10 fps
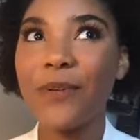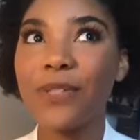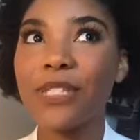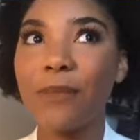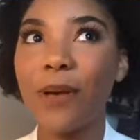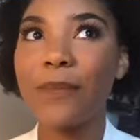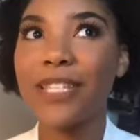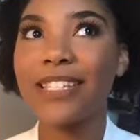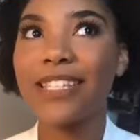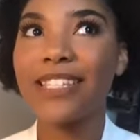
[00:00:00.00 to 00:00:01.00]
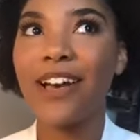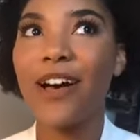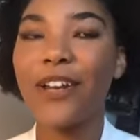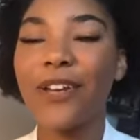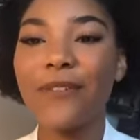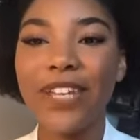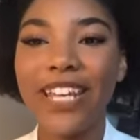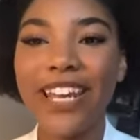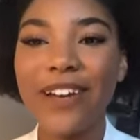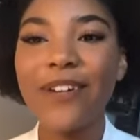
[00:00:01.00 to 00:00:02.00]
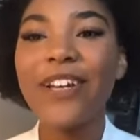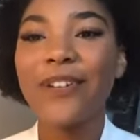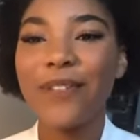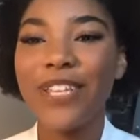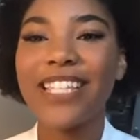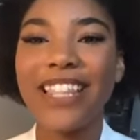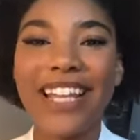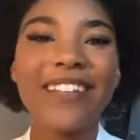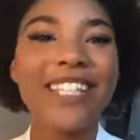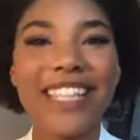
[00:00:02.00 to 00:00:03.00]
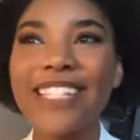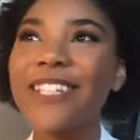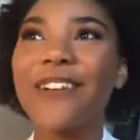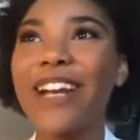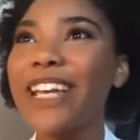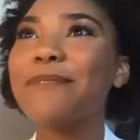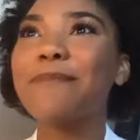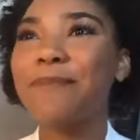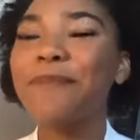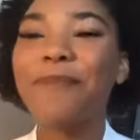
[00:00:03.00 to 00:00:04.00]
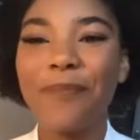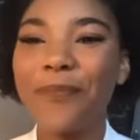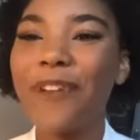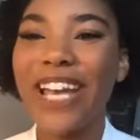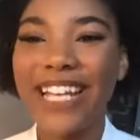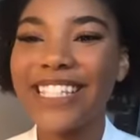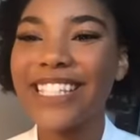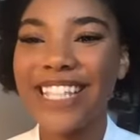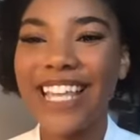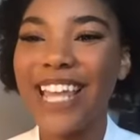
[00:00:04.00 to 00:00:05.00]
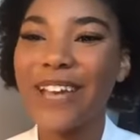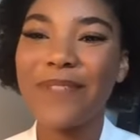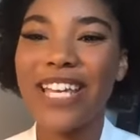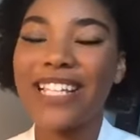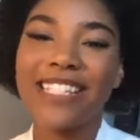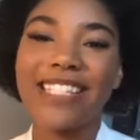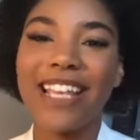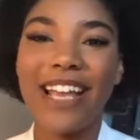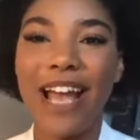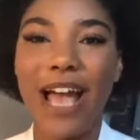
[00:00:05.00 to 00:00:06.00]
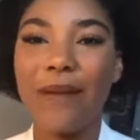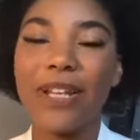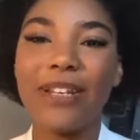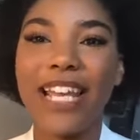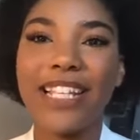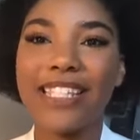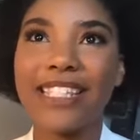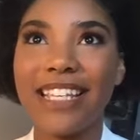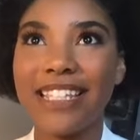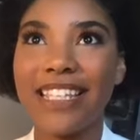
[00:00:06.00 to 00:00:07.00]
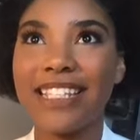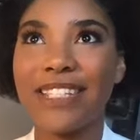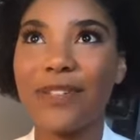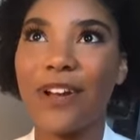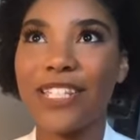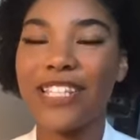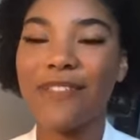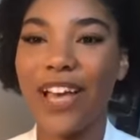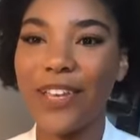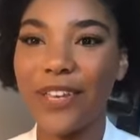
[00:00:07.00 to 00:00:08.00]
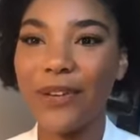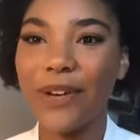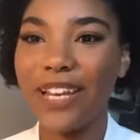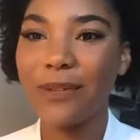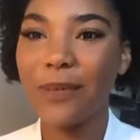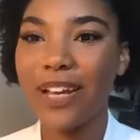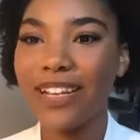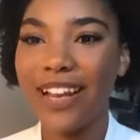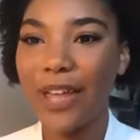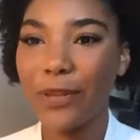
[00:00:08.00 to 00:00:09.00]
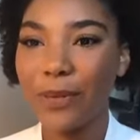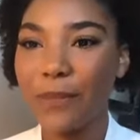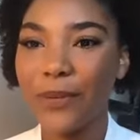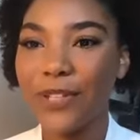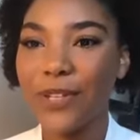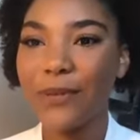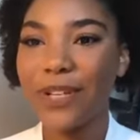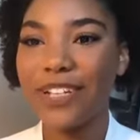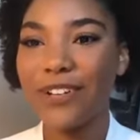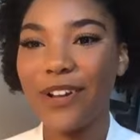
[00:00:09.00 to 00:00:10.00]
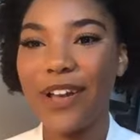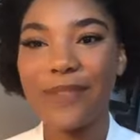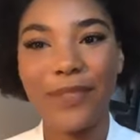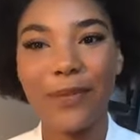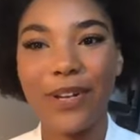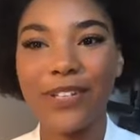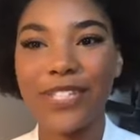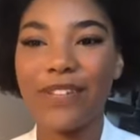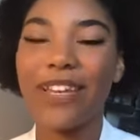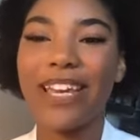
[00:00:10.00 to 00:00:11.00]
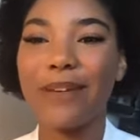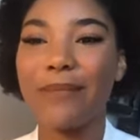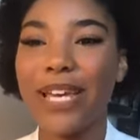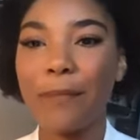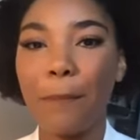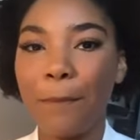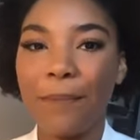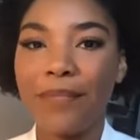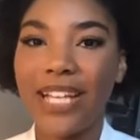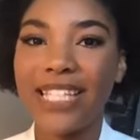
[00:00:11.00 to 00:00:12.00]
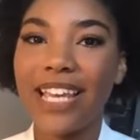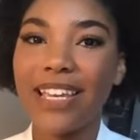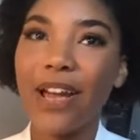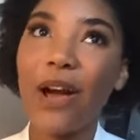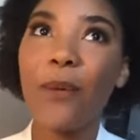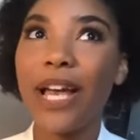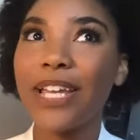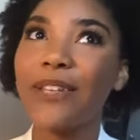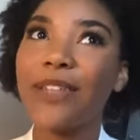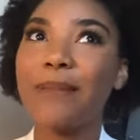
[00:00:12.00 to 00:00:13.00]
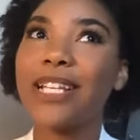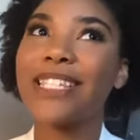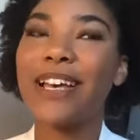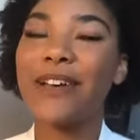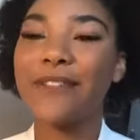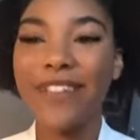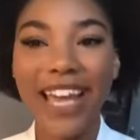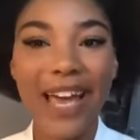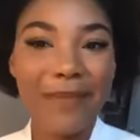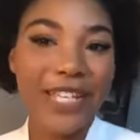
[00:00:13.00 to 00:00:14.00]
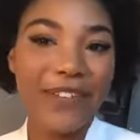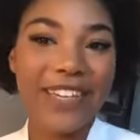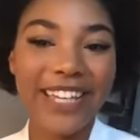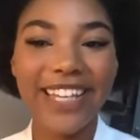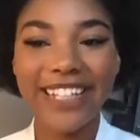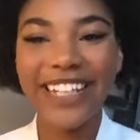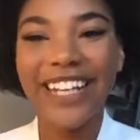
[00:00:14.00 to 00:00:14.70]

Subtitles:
small business auto video when you said that. And I was like, that's a great way to say that, because I mean, it's easy to not see value in what other people do when you're not the one who's doing it. But it's like, oh, well, I could do that myself. Yeah, I mean, you could.